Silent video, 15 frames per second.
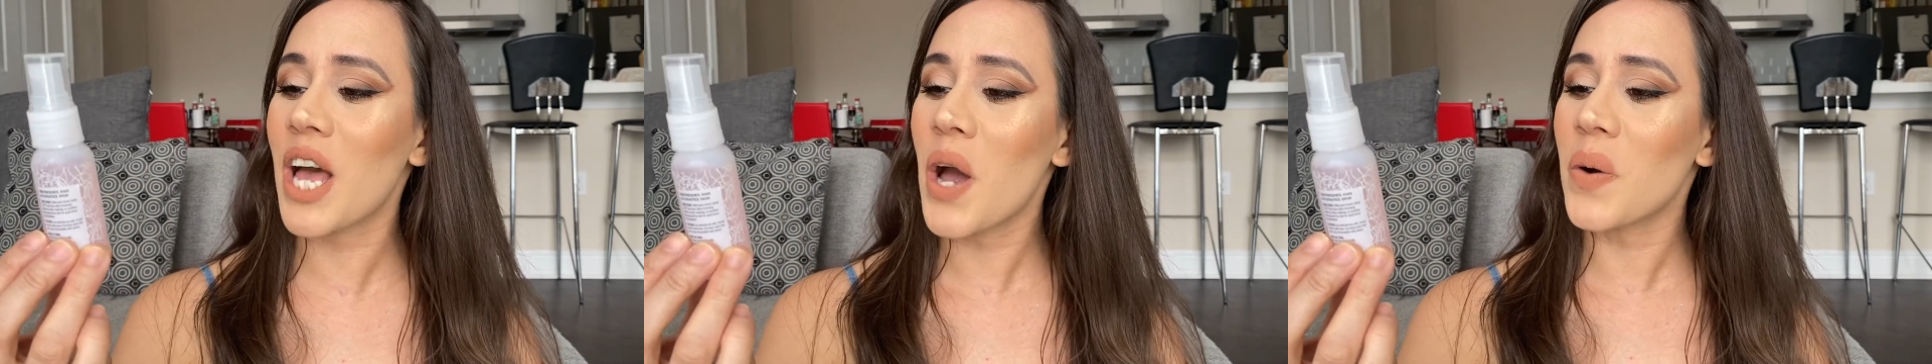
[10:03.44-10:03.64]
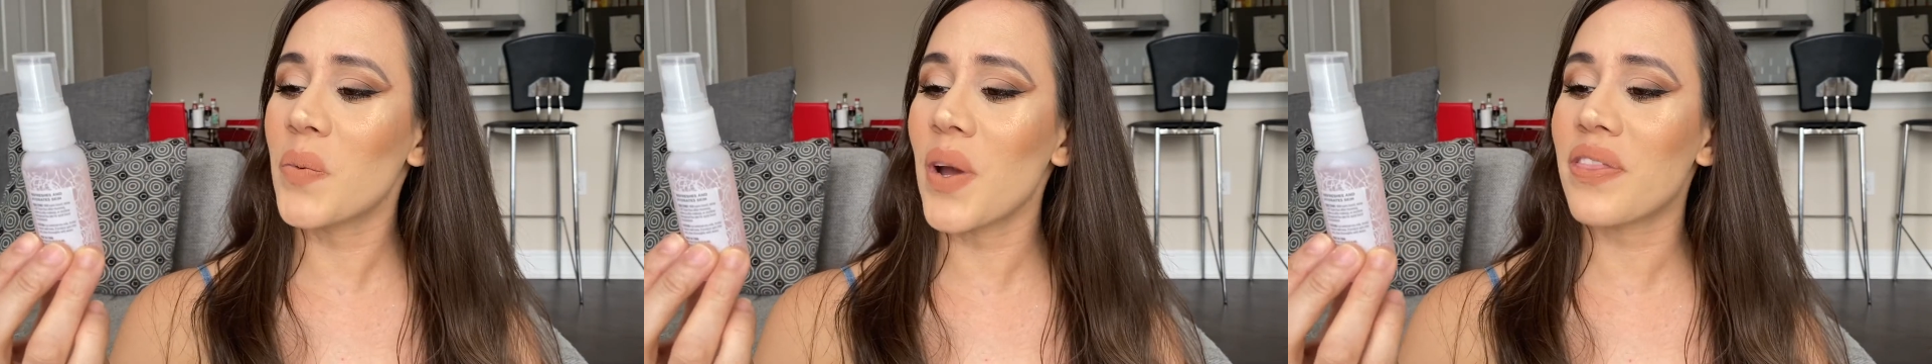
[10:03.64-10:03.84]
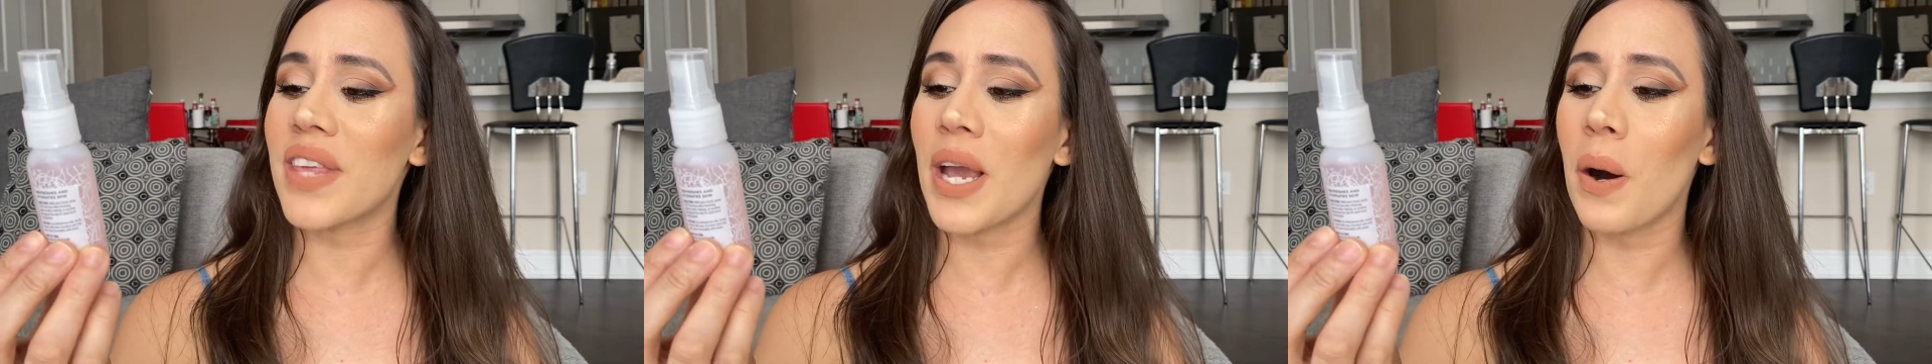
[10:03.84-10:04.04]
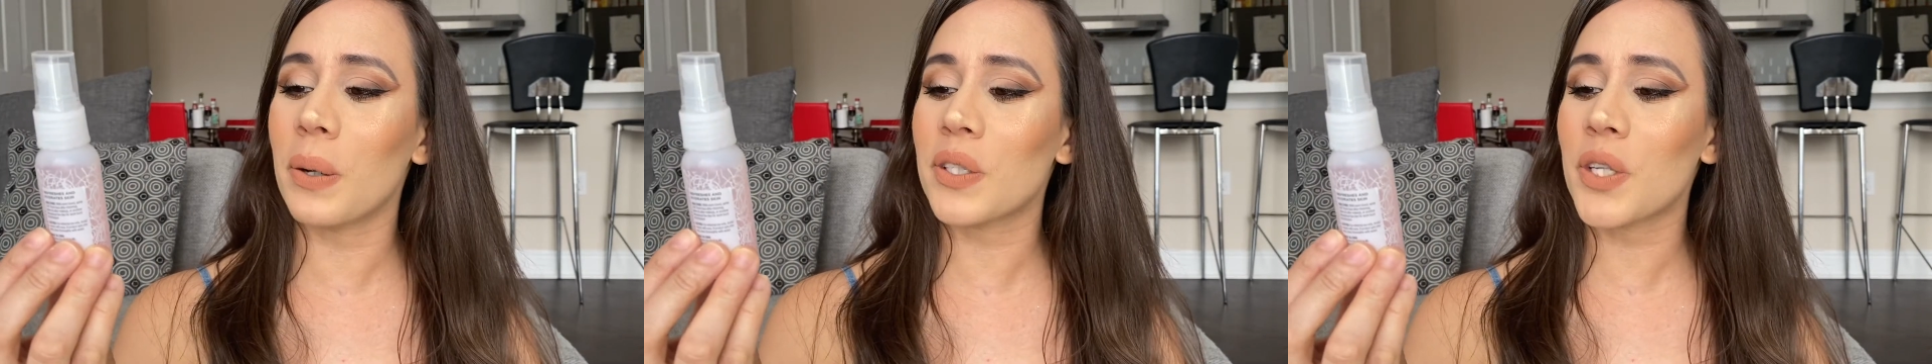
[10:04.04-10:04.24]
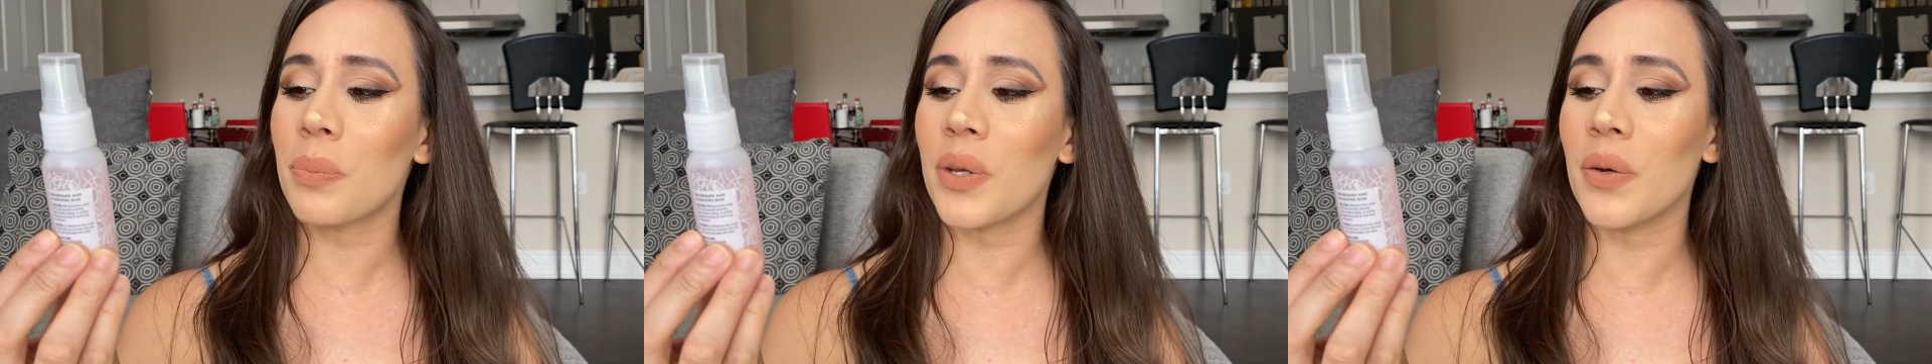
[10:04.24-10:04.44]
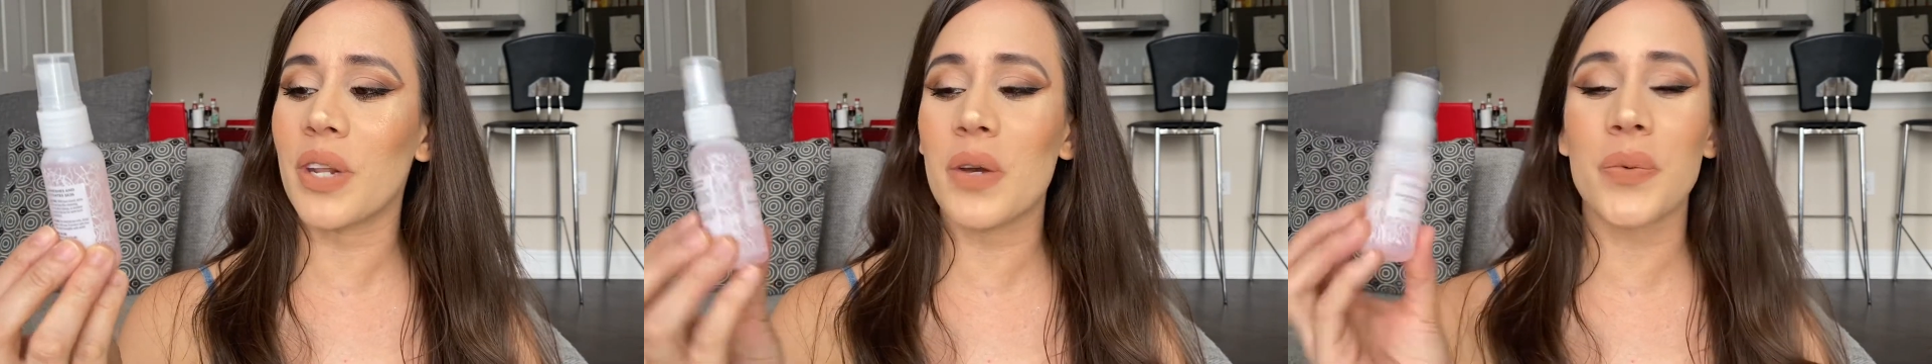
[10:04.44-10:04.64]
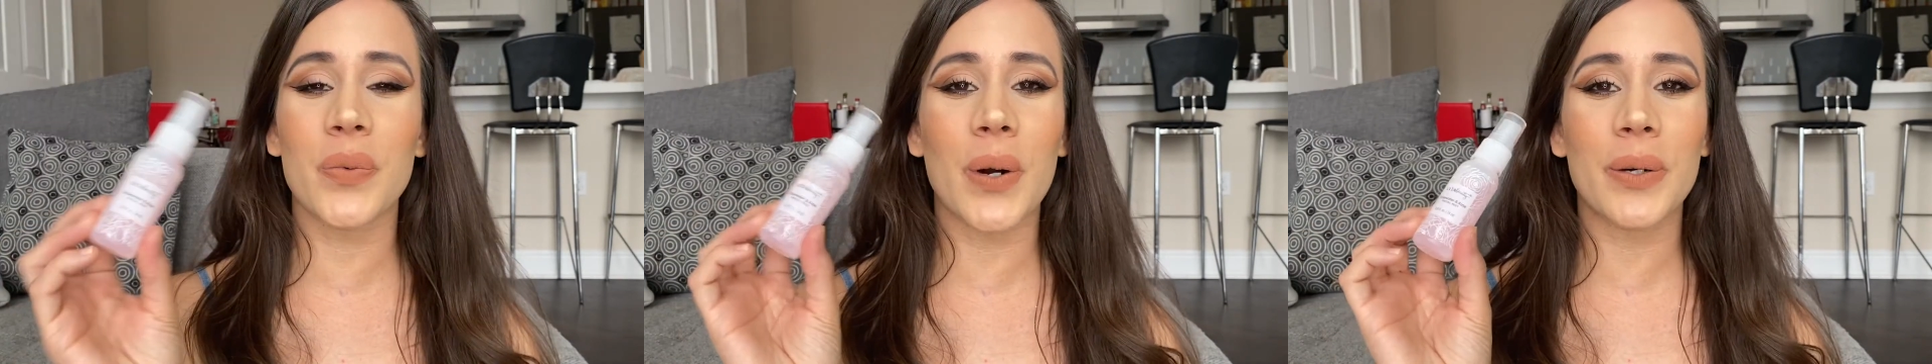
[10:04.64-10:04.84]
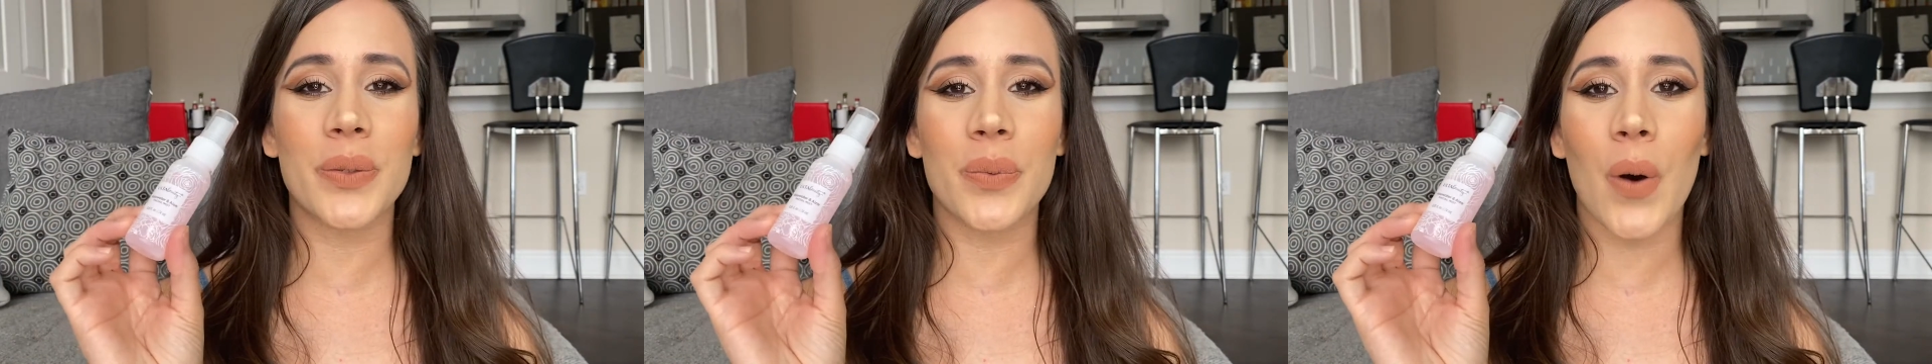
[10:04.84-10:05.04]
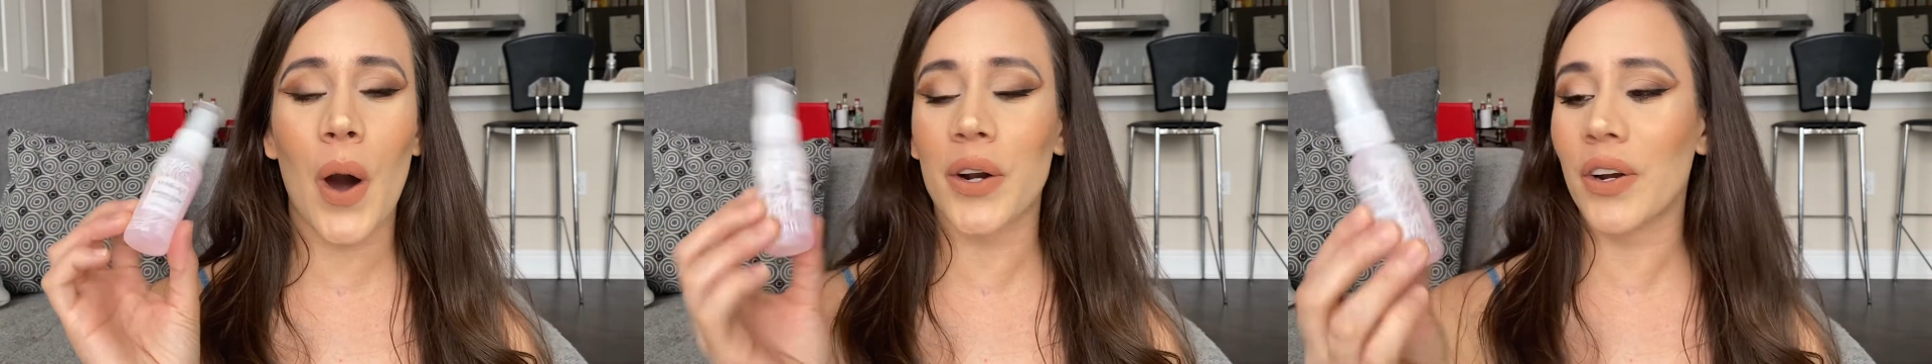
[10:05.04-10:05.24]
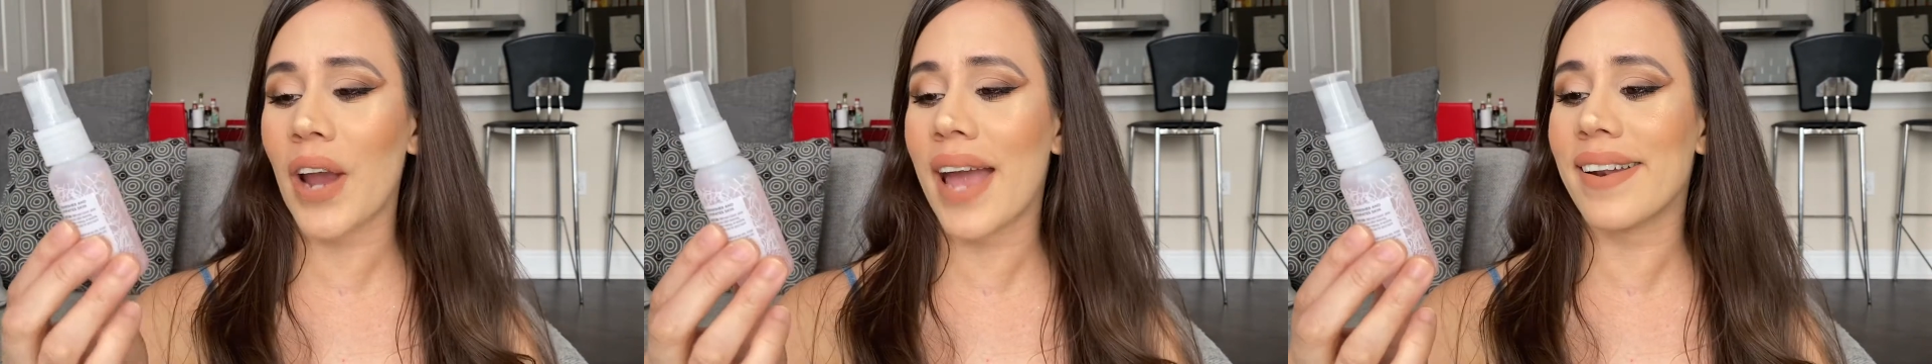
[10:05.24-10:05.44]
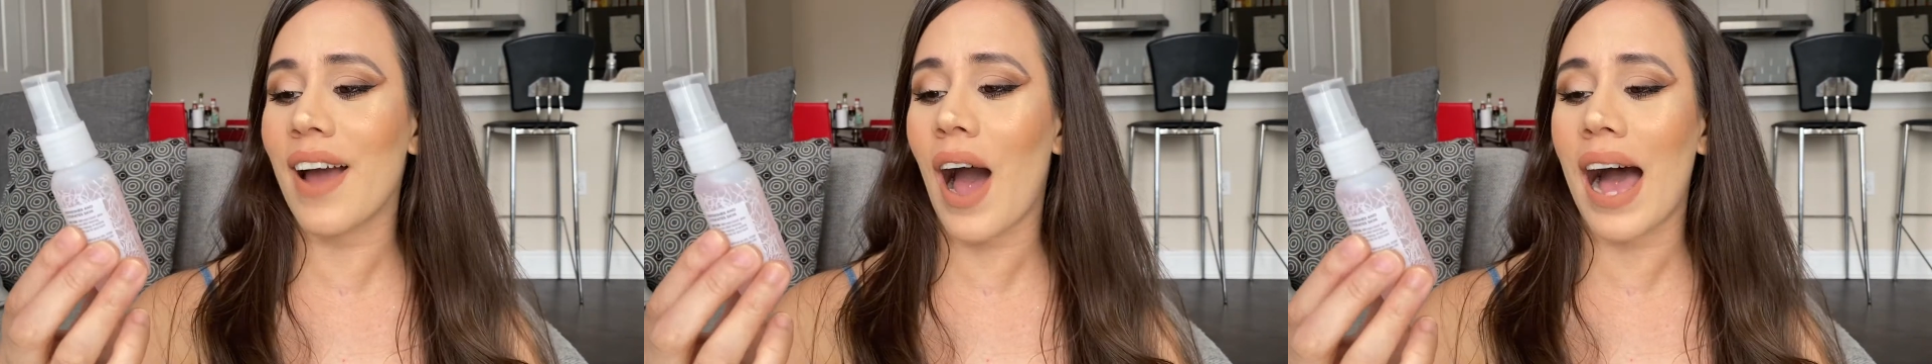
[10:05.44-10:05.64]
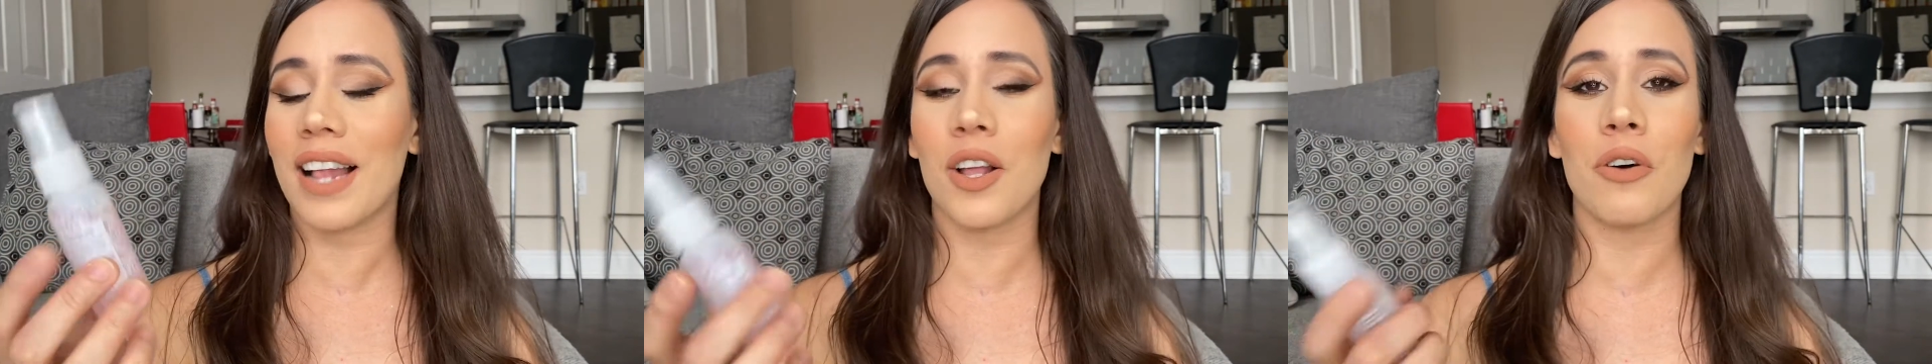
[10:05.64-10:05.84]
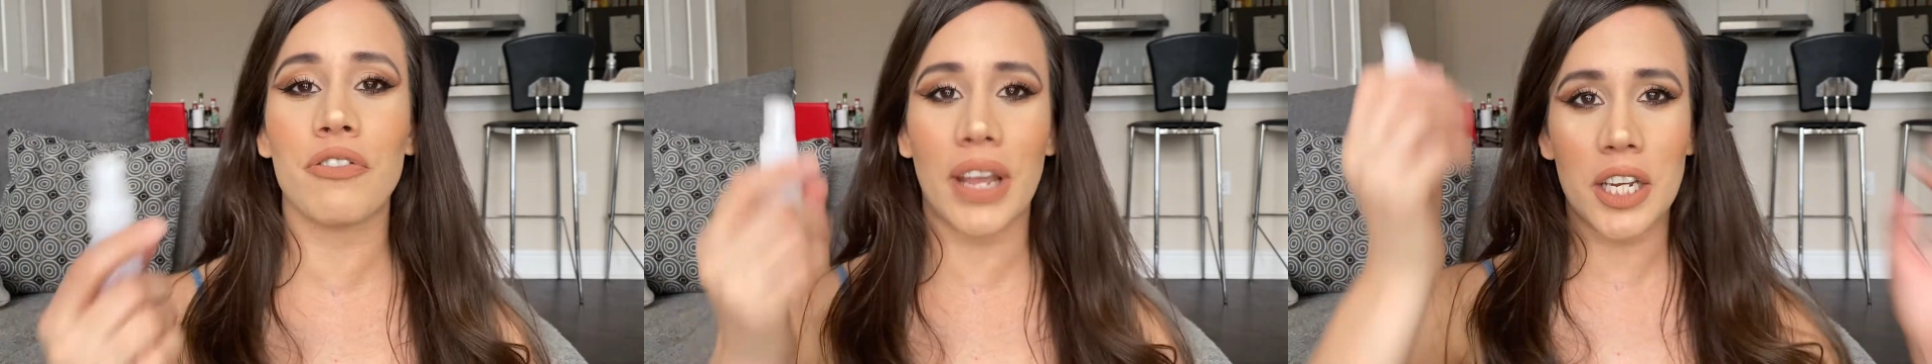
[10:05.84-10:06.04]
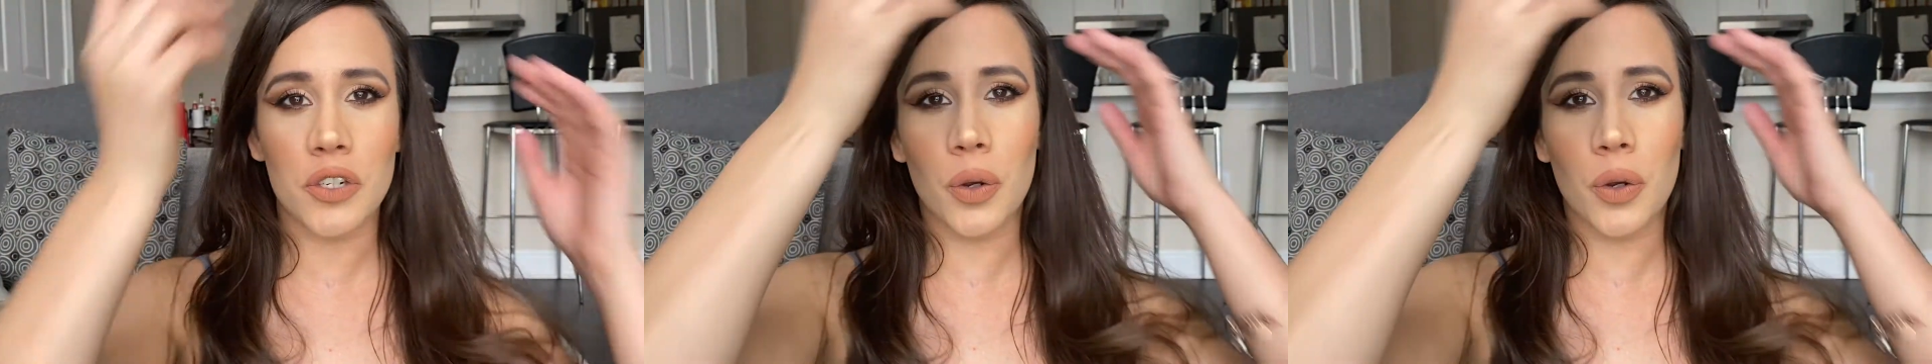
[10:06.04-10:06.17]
with the Ulta Beauty Rose Water and Aloe Facial